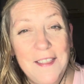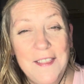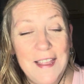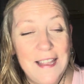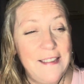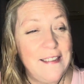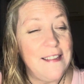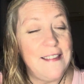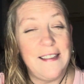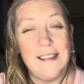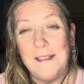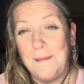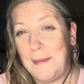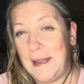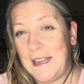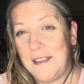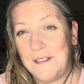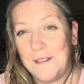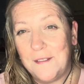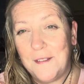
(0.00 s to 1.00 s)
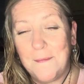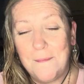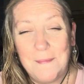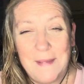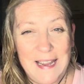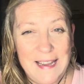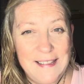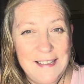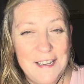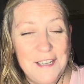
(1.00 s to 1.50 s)
this is a special
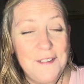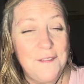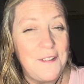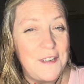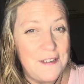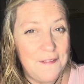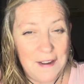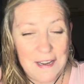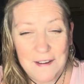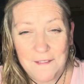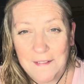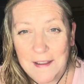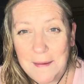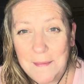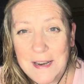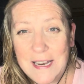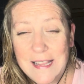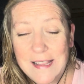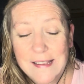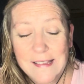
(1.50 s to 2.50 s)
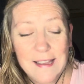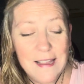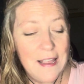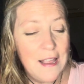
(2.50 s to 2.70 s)
message for Divine Feminines,